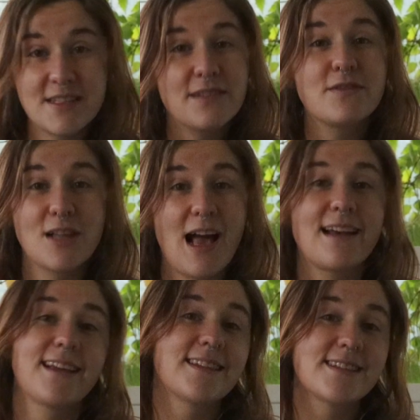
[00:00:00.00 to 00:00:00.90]
silver
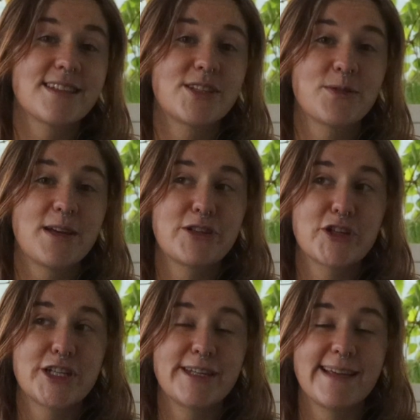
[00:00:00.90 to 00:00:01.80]
lining in this
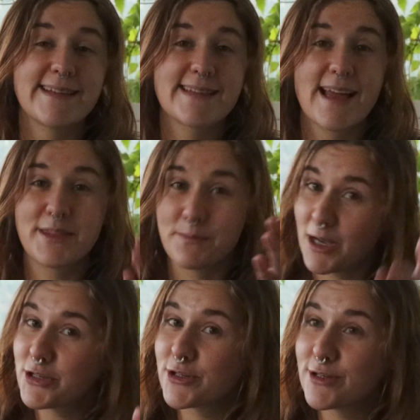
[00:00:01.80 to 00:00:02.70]
situation is that the
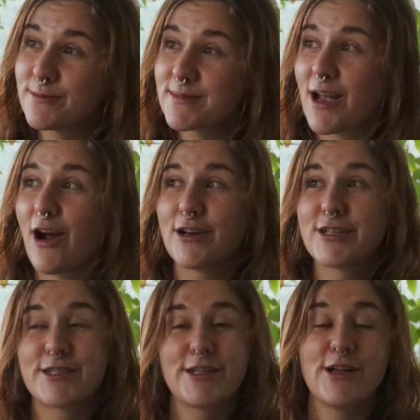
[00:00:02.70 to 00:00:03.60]
mushrooms are
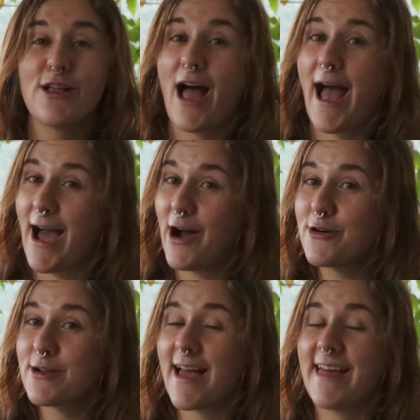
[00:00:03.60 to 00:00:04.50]
still
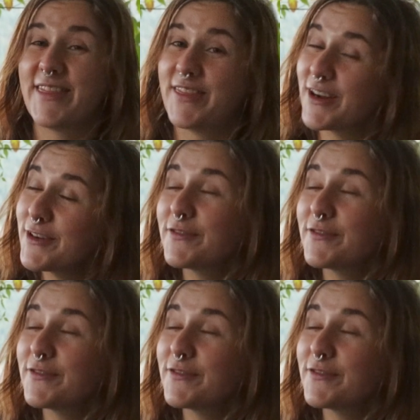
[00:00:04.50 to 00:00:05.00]
out and they're